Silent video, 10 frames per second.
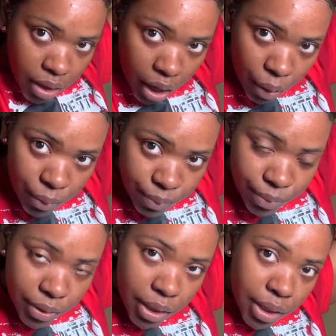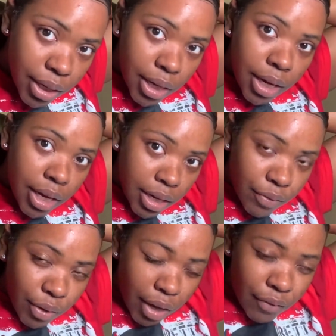Oh, and
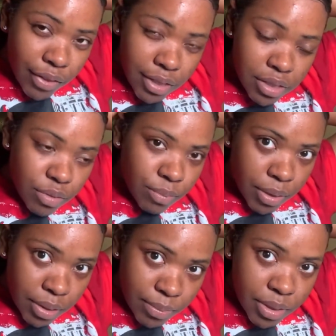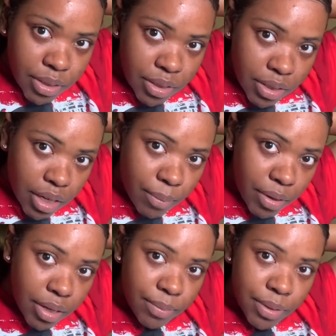if you have these little bumps come
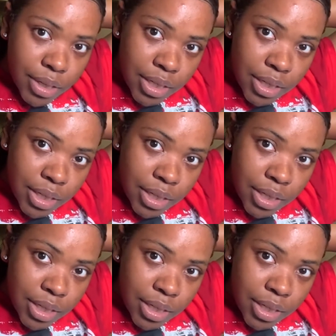up,